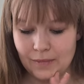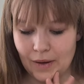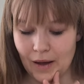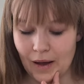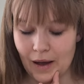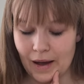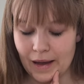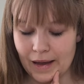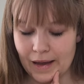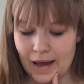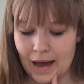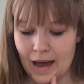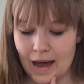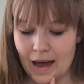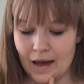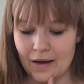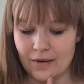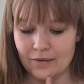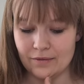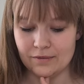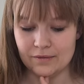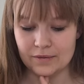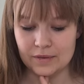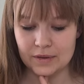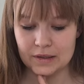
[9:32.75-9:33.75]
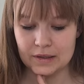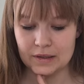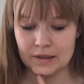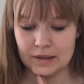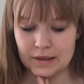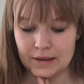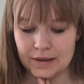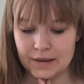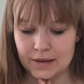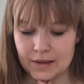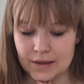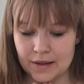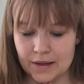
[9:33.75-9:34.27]
I have
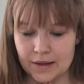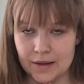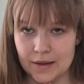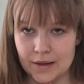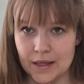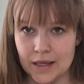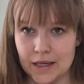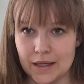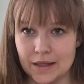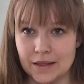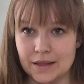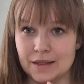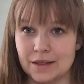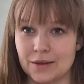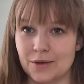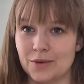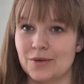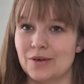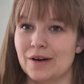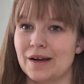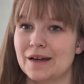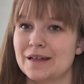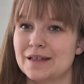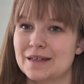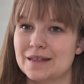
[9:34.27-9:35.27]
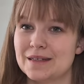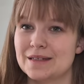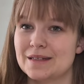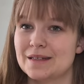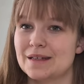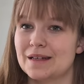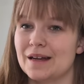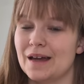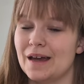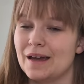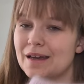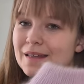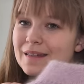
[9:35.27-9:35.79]
the correct
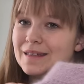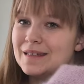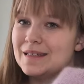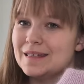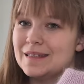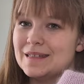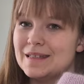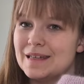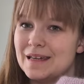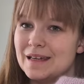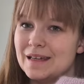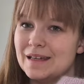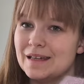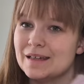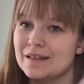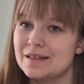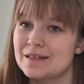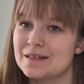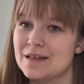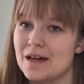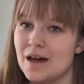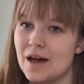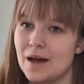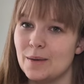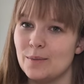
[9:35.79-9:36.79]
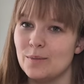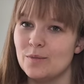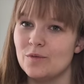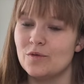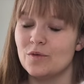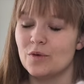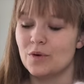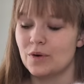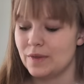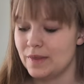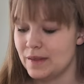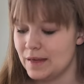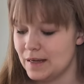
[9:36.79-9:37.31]
like knitting time
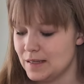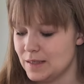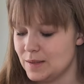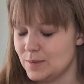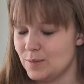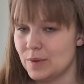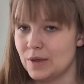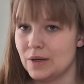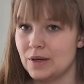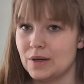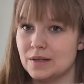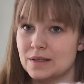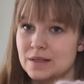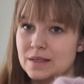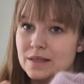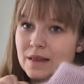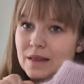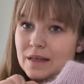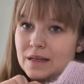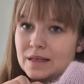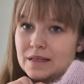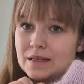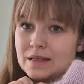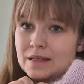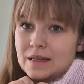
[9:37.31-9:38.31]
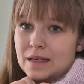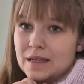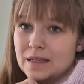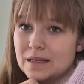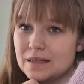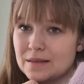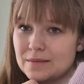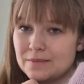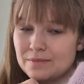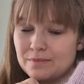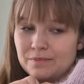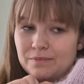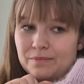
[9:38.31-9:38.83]
for this, because this
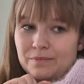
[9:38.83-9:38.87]
is